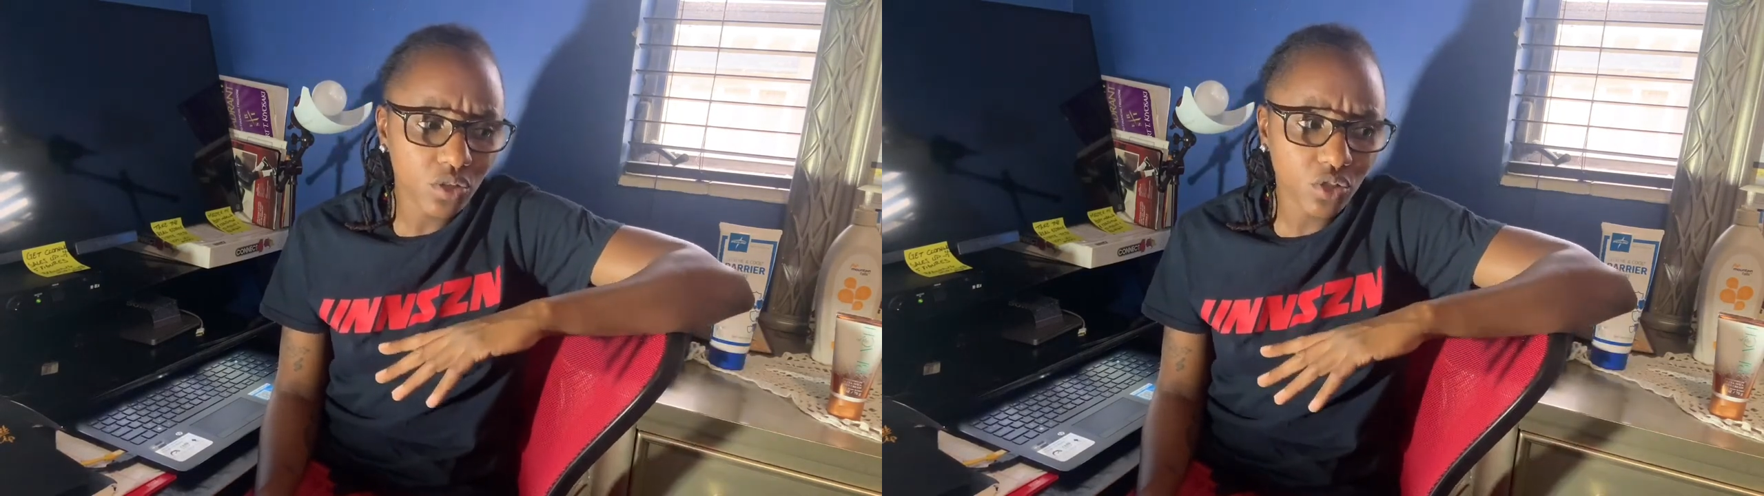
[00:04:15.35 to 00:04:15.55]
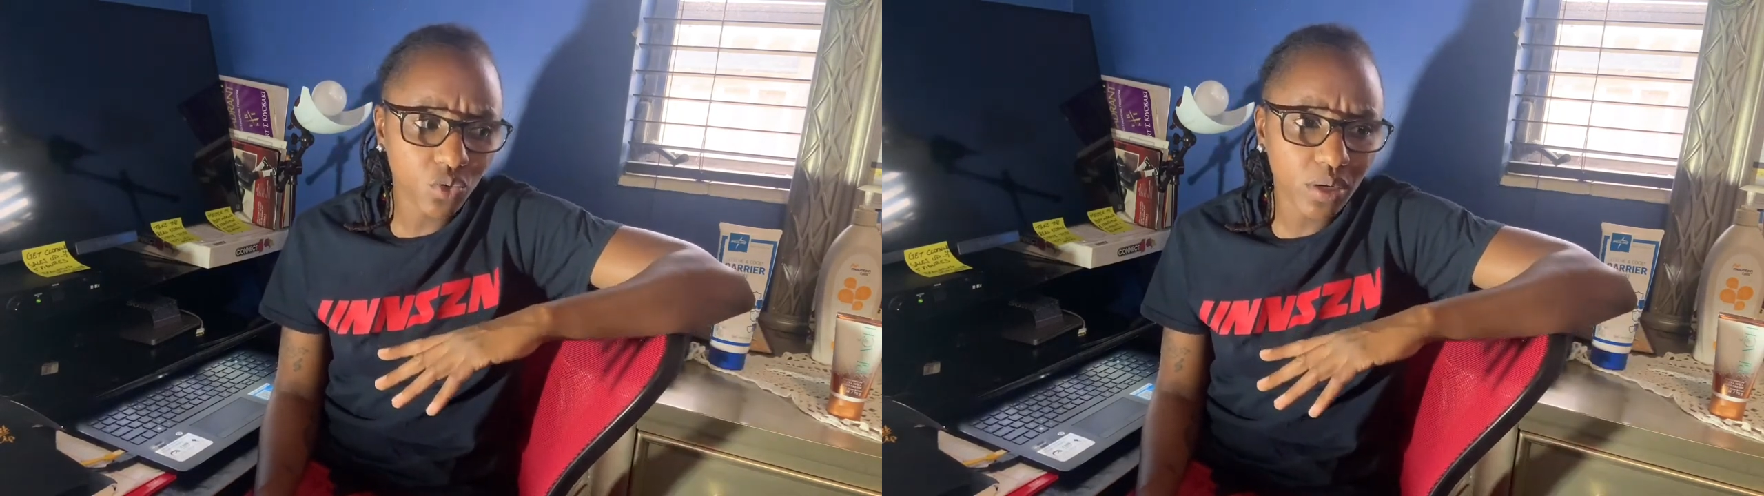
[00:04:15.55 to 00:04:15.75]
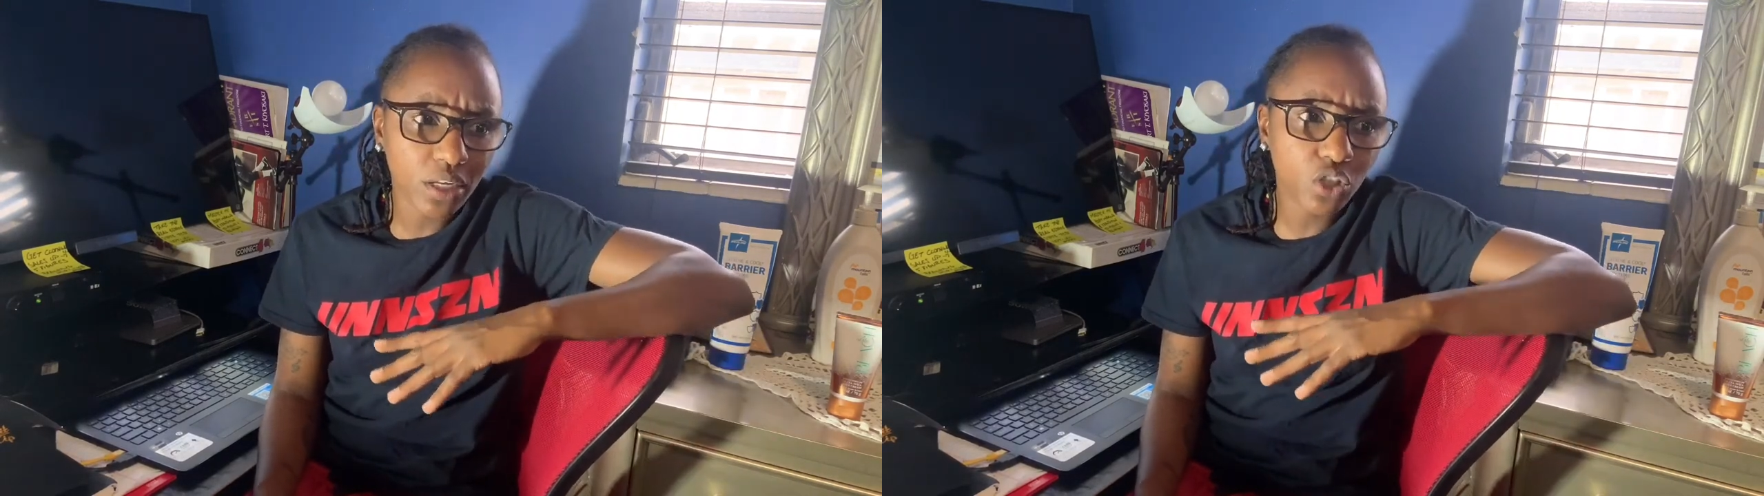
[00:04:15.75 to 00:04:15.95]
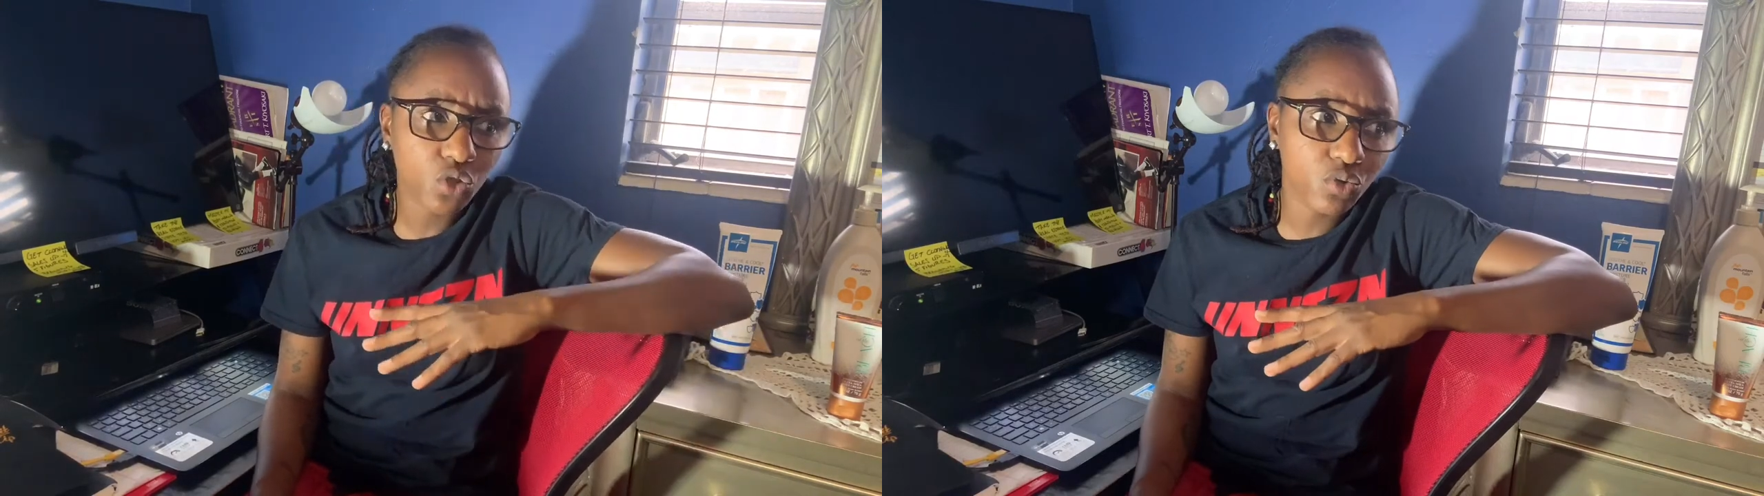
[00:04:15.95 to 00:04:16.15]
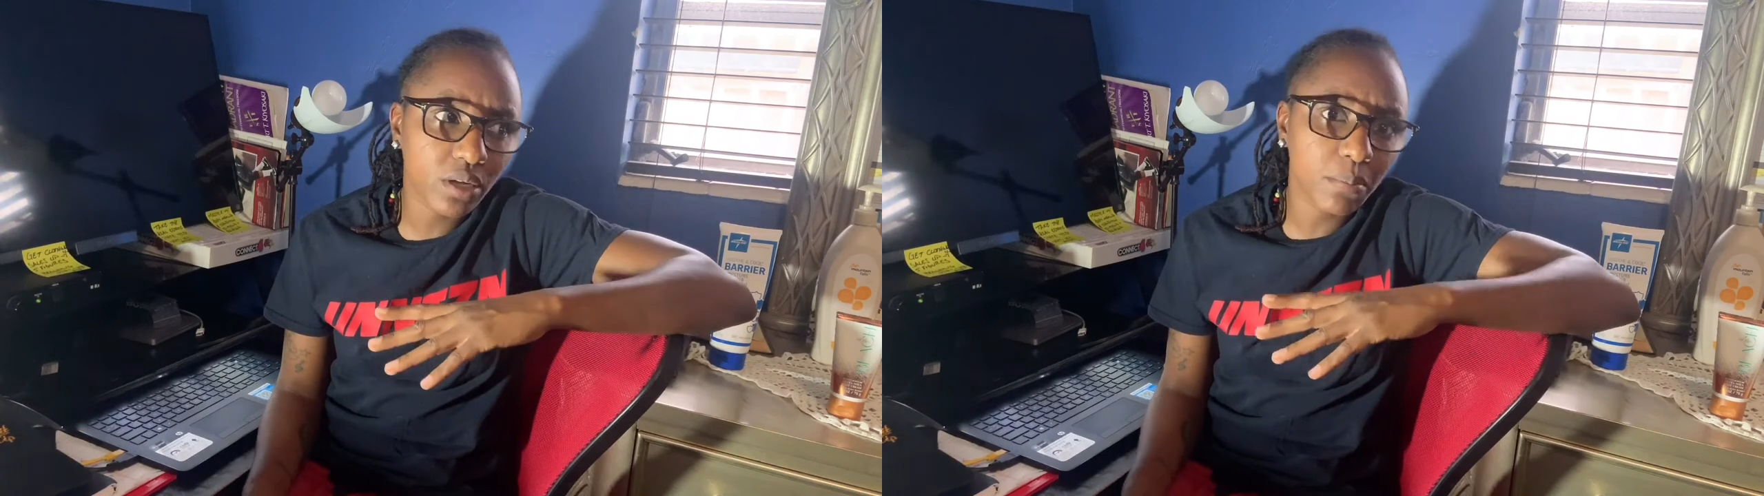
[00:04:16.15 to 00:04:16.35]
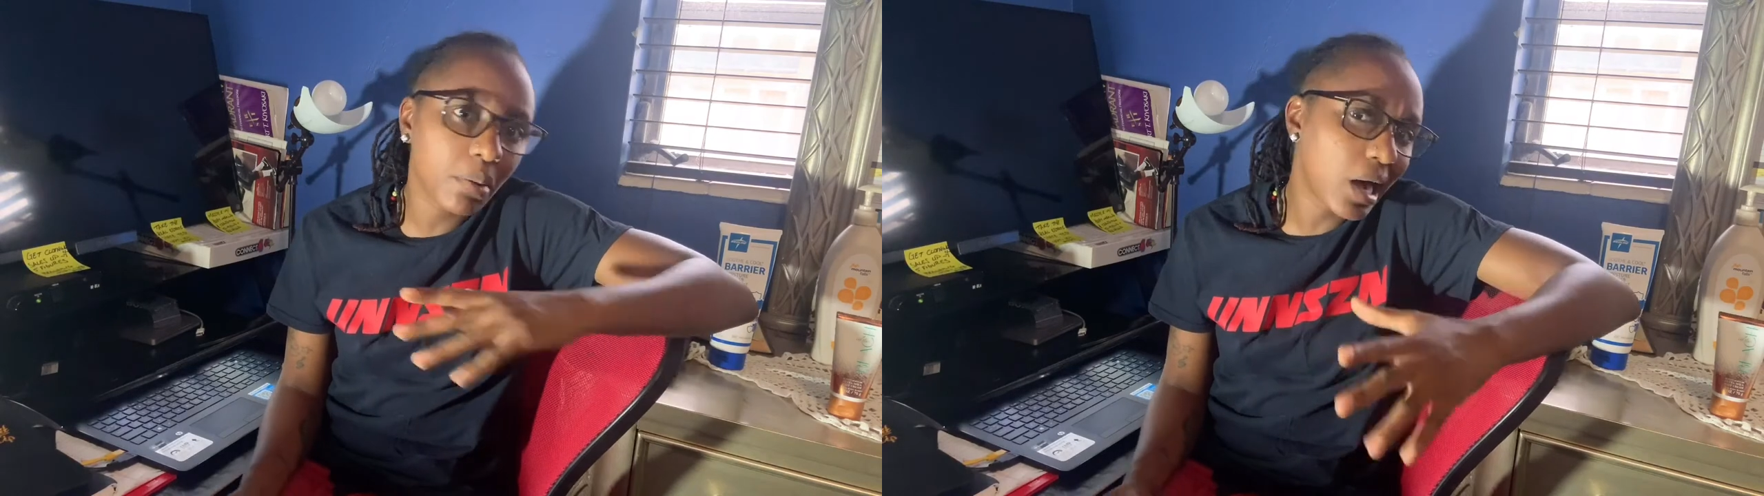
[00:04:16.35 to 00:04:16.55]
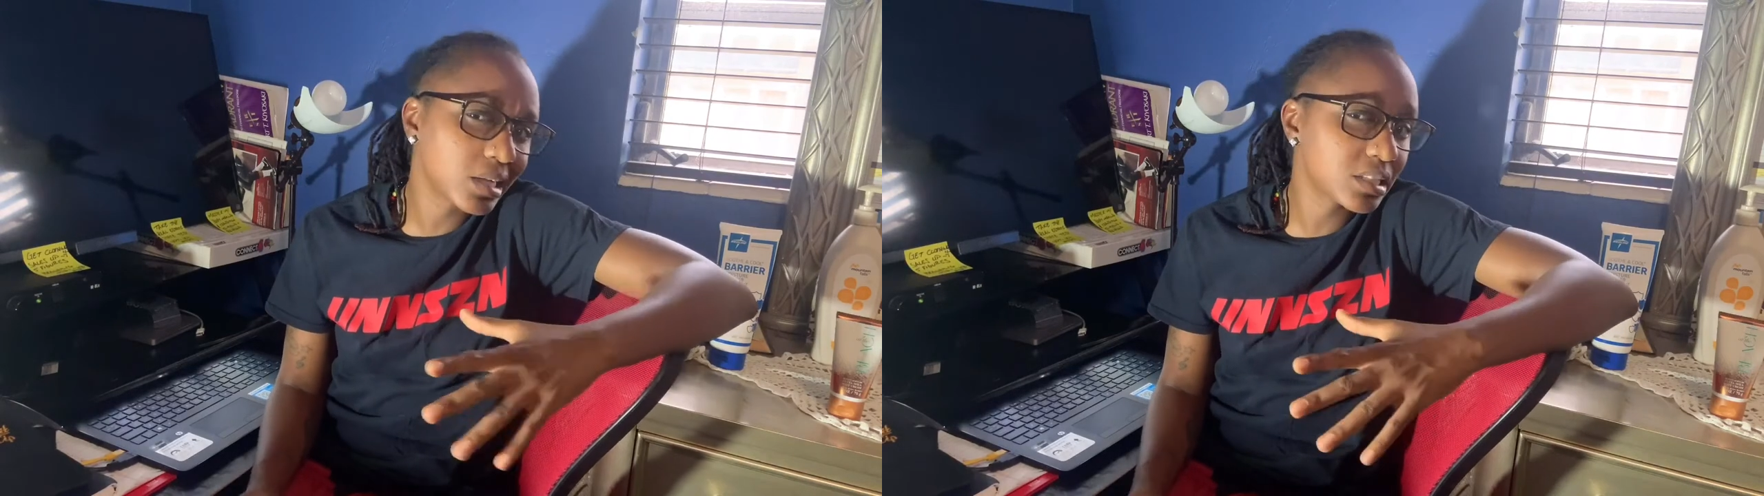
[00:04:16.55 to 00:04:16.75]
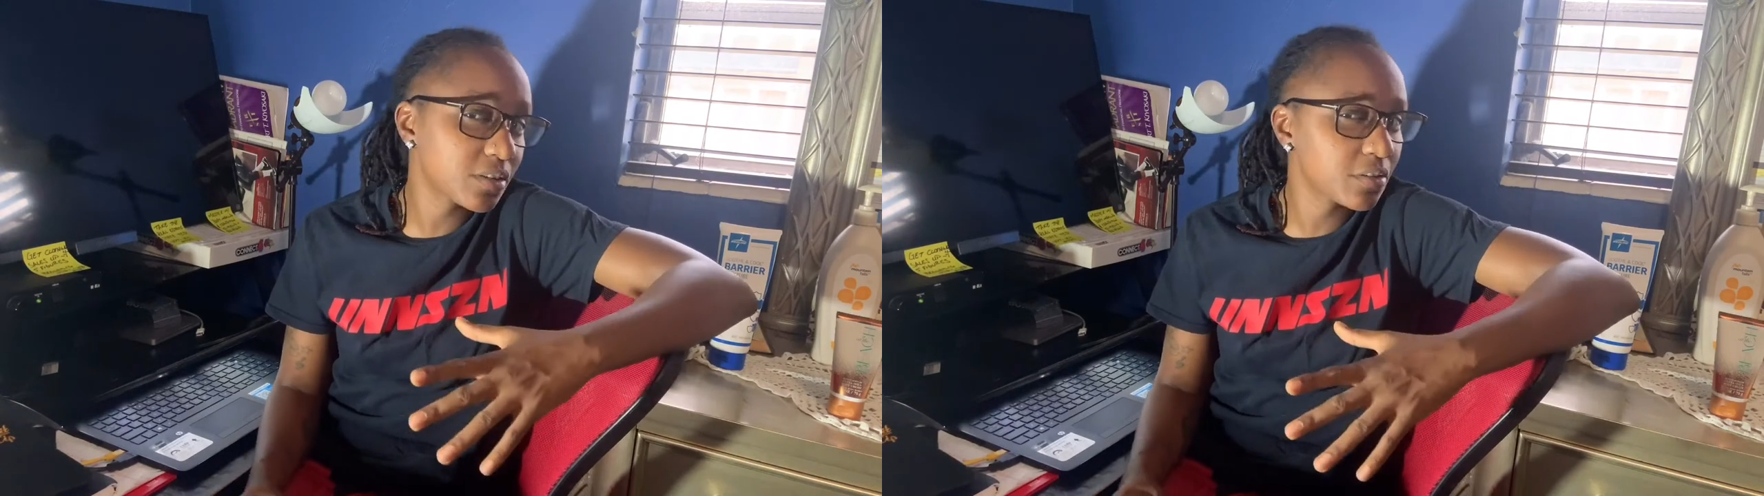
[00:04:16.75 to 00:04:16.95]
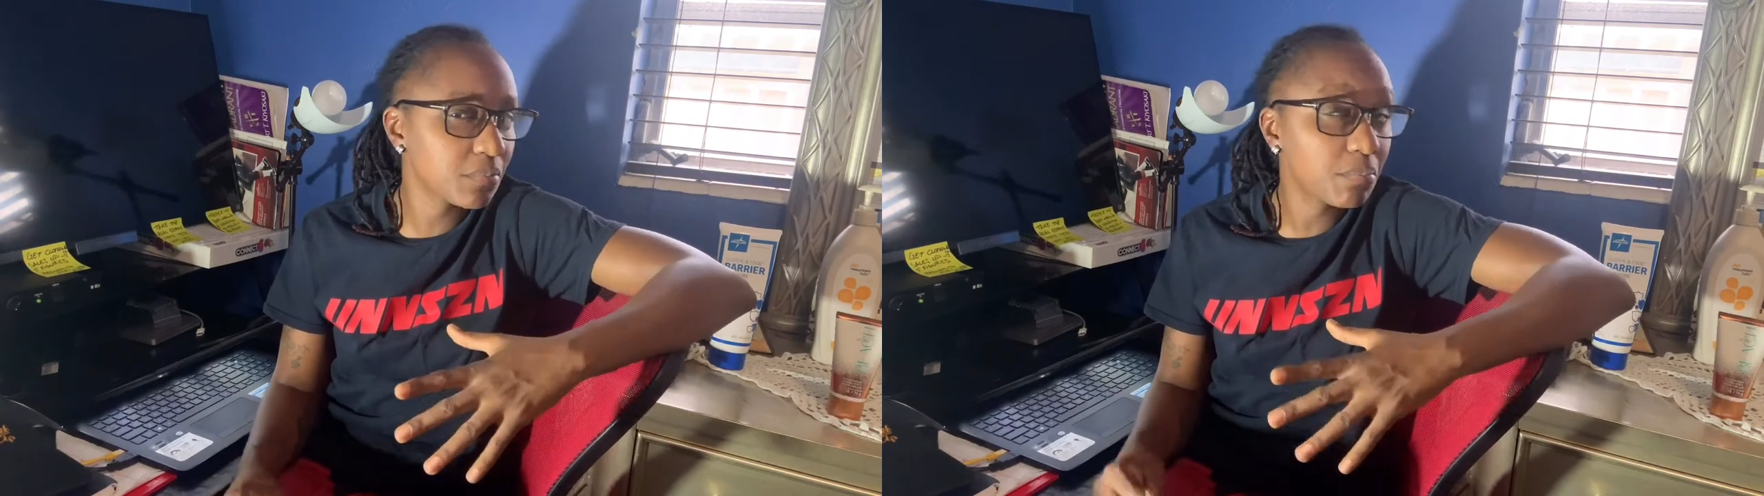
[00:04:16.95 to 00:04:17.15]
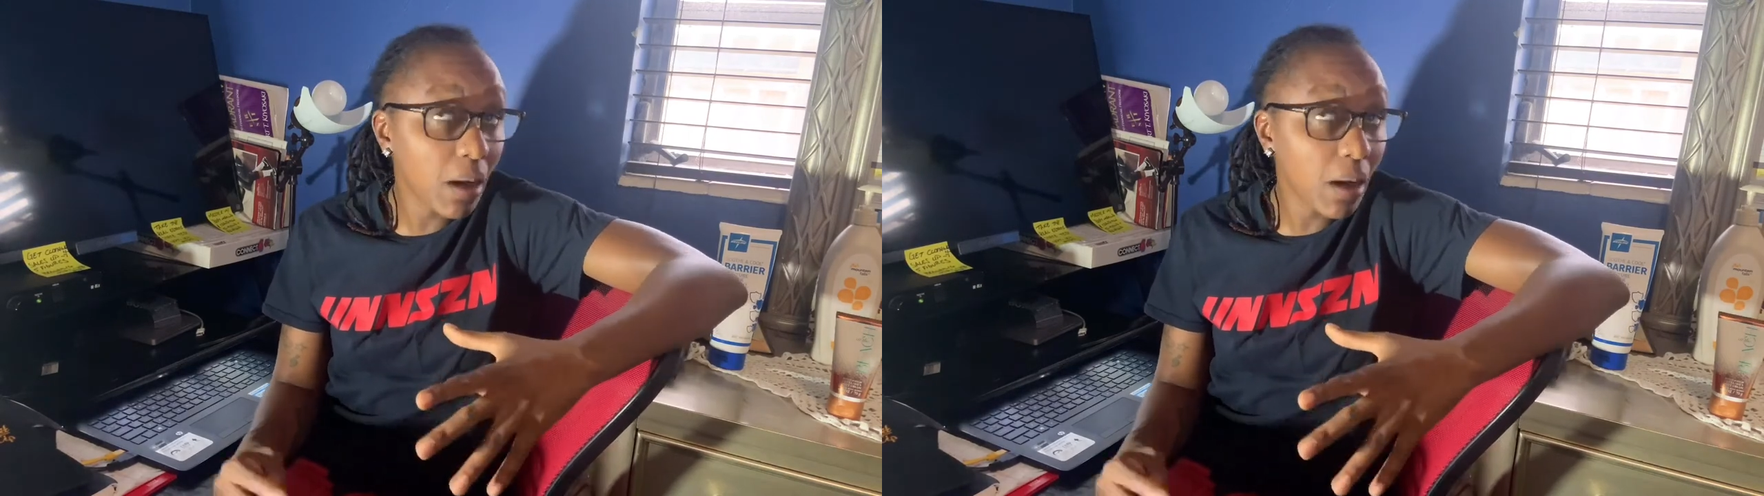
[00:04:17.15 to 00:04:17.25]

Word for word: to an extreme positive